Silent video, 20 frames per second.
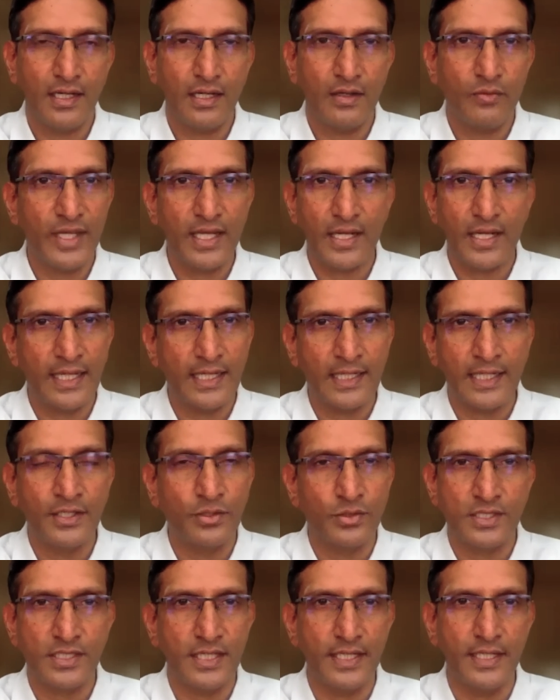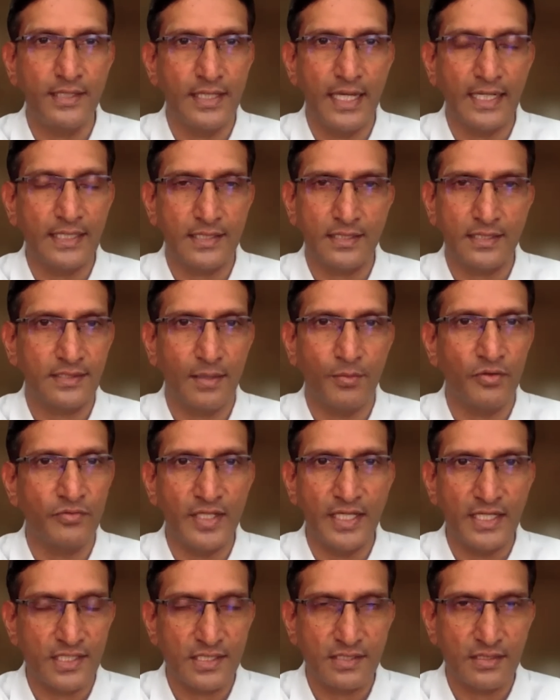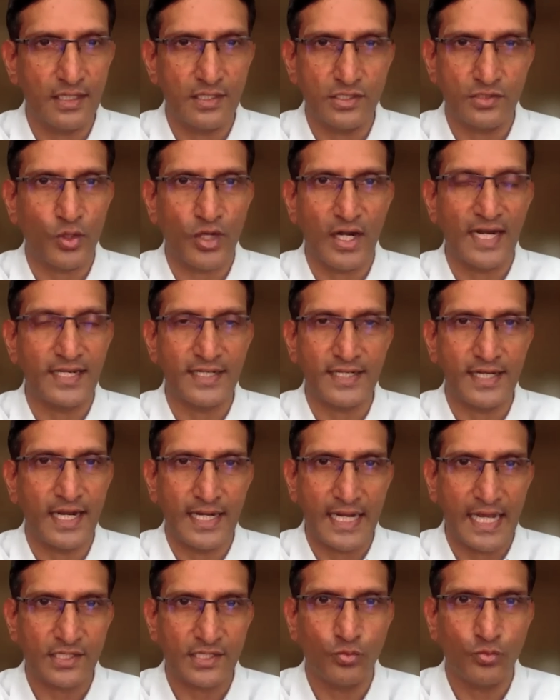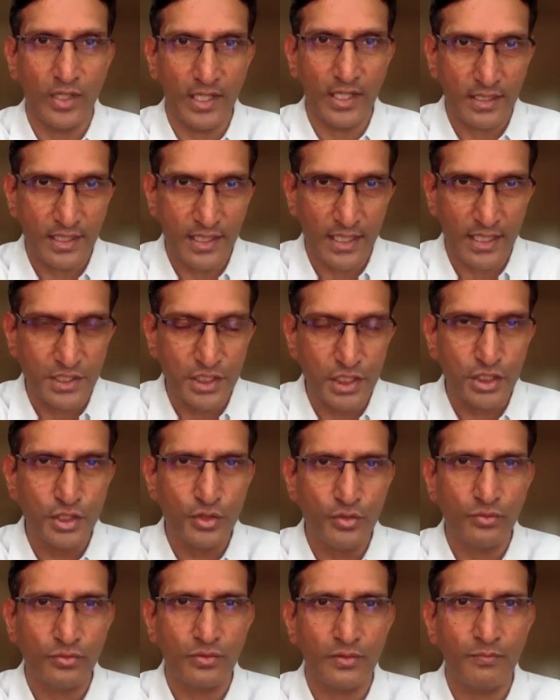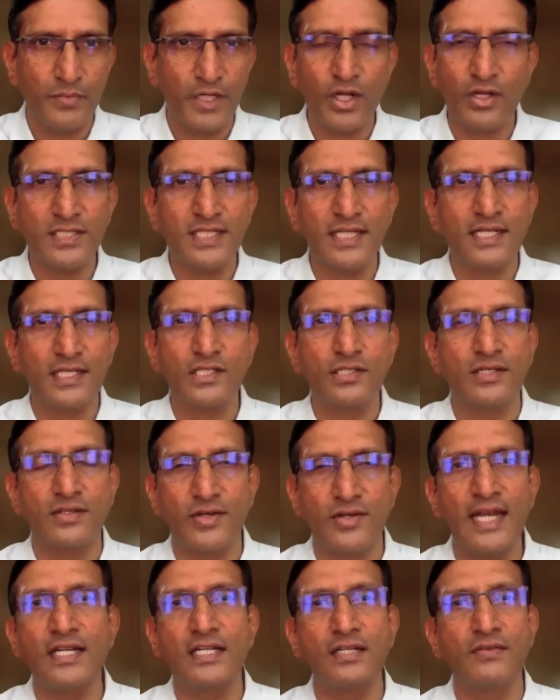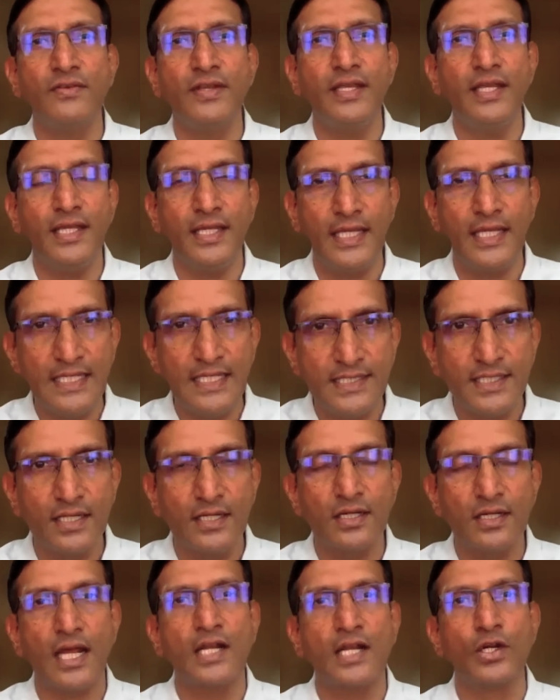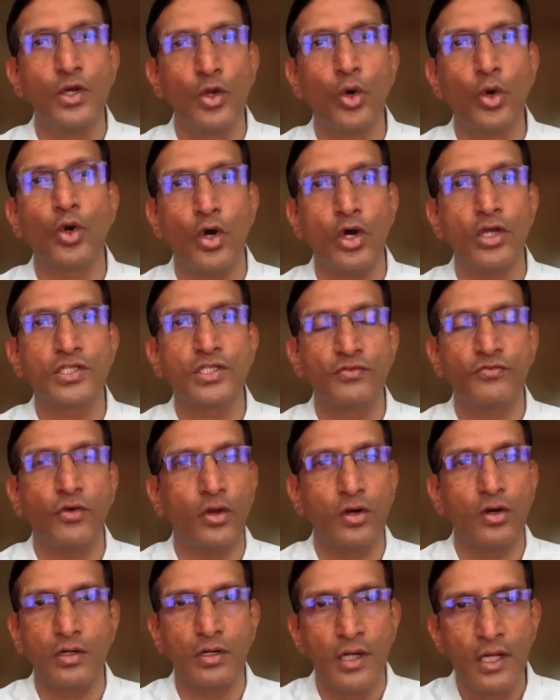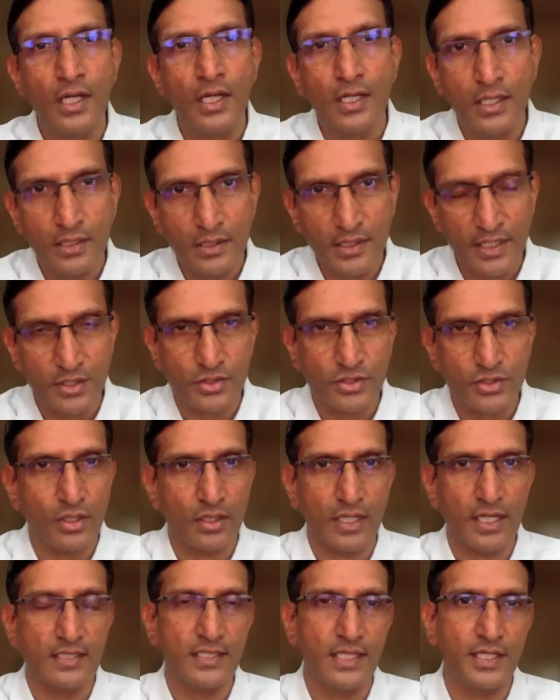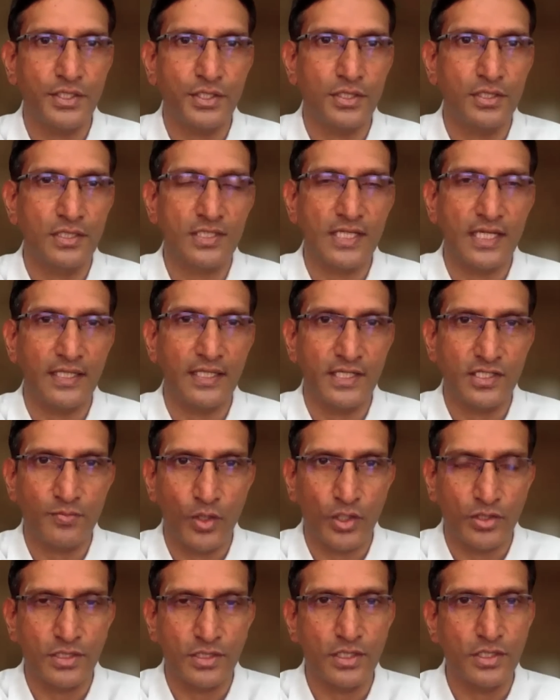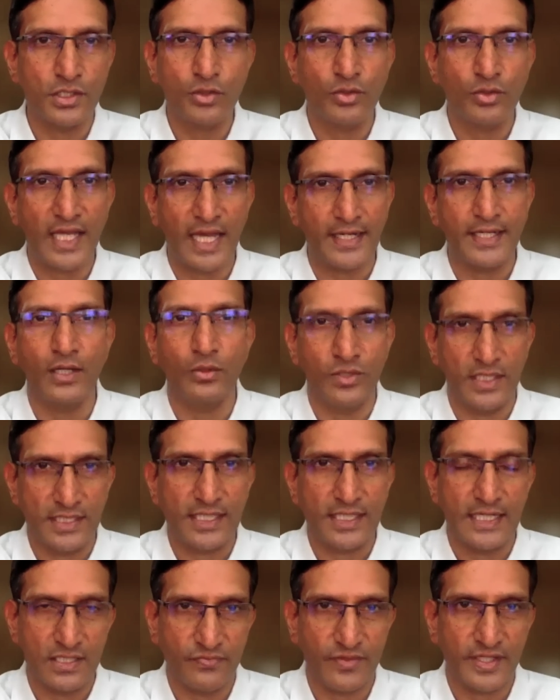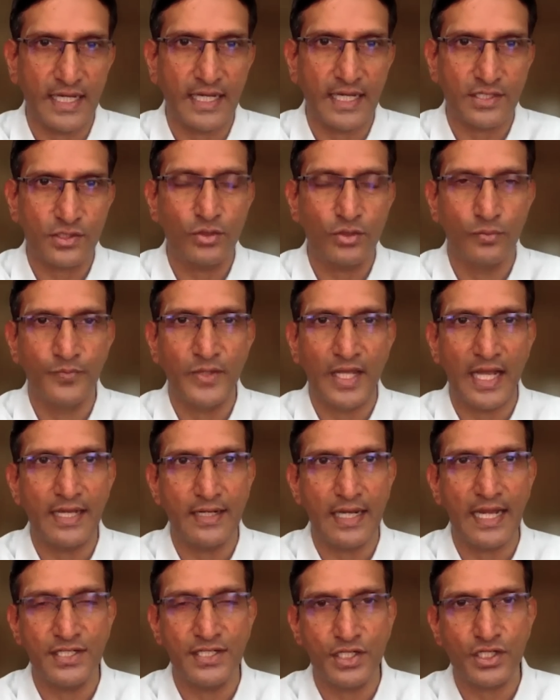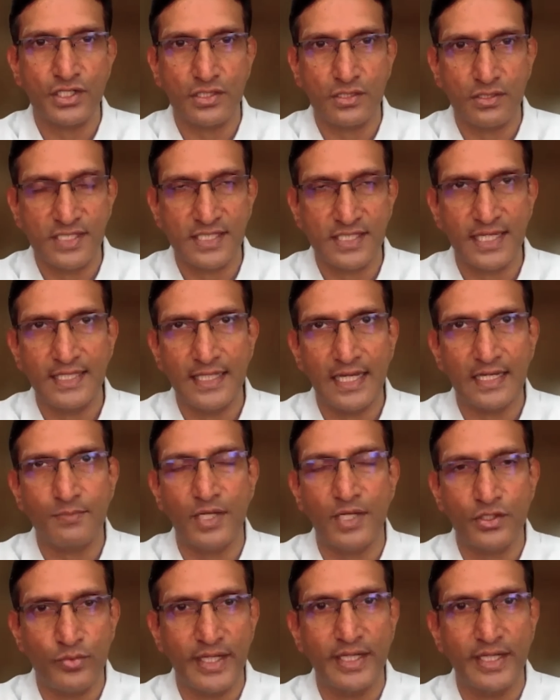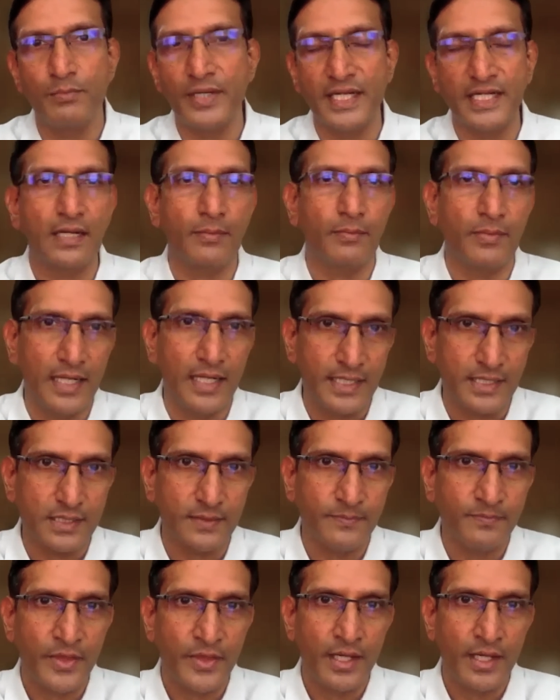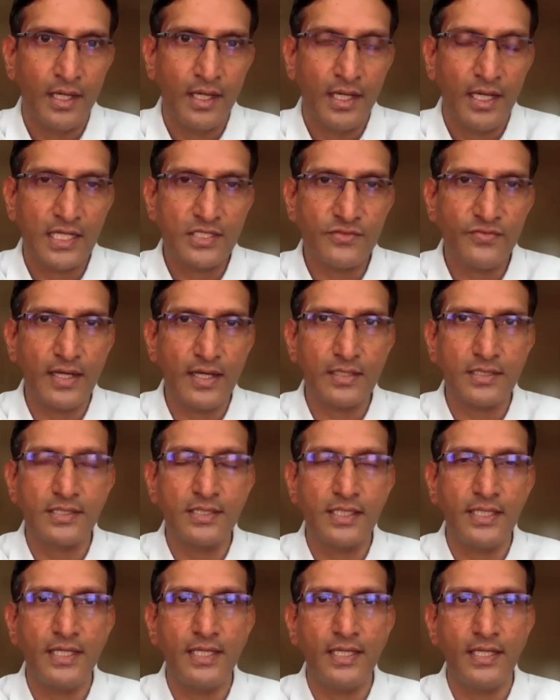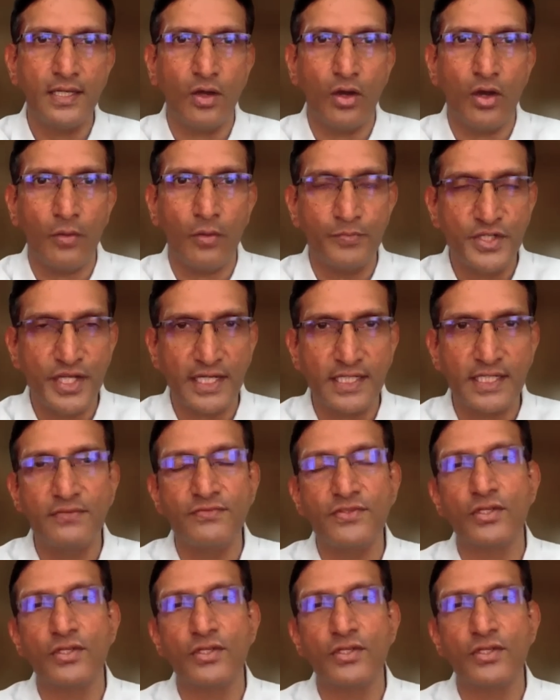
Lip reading: we are likely to see that some of these sporadic attacks will continue because it is relatively easier and low cost for terrorist organizations and their sponsors to carry out these kinds of attacks. So I just say that much, we can pick it up later. As far as the objectives